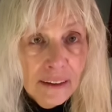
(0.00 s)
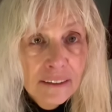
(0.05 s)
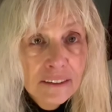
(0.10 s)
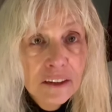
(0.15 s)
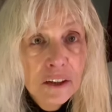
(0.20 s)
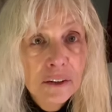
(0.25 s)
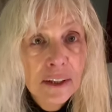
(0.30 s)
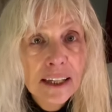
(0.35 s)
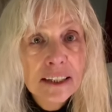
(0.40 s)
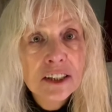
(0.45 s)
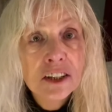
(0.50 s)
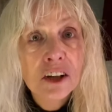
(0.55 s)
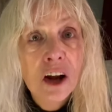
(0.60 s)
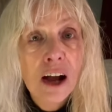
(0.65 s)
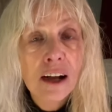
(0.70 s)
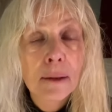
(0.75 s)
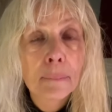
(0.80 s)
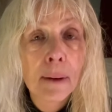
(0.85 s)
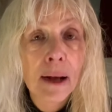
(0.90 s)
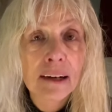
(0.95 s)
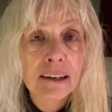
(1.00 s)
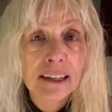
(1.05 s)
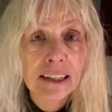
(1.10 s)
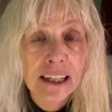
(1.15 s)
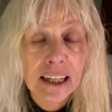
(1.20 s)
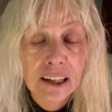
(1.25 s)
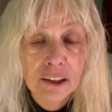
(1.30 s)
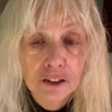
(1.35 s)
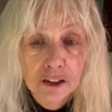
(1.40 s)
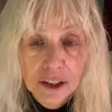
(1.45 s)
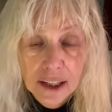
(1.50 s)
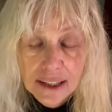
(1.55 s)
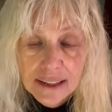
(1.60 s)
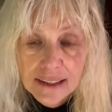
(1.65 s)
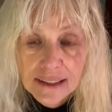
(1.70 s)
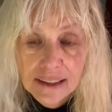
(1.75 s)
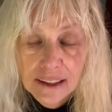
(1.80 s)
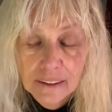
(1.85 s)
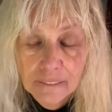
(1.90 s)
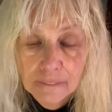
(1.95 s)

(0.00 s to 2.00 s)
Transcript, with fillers: So let's talk about an illness.